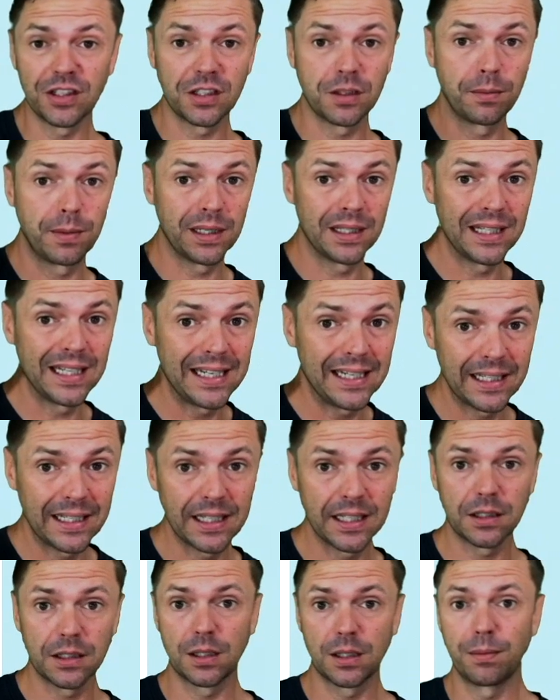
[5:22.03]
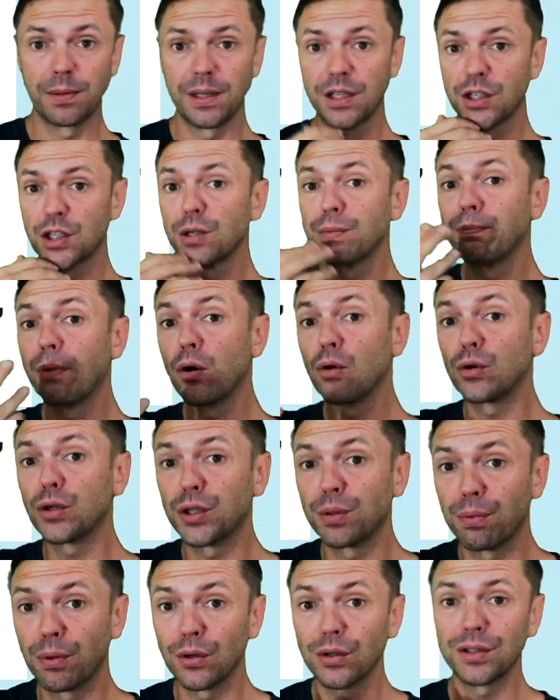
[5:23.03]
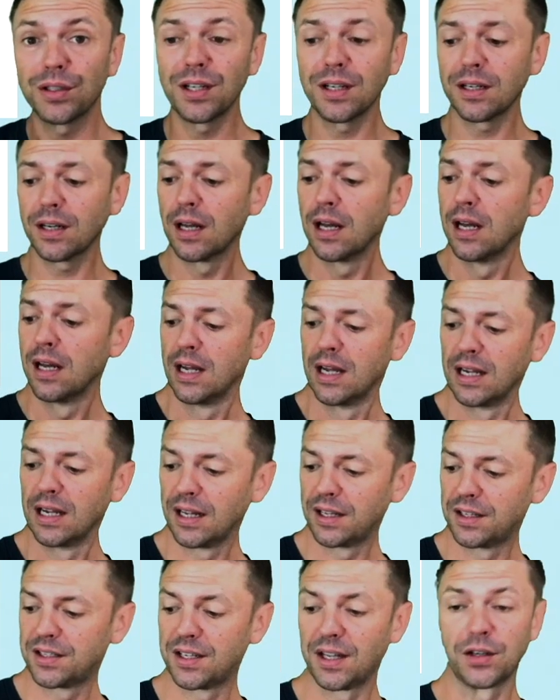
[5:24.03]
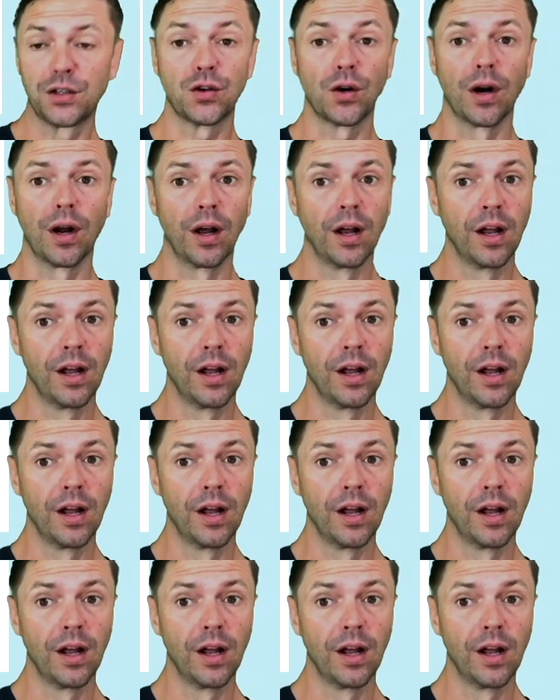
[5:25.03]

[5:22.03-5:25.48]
to be leading it, to be the spokesperson, etc.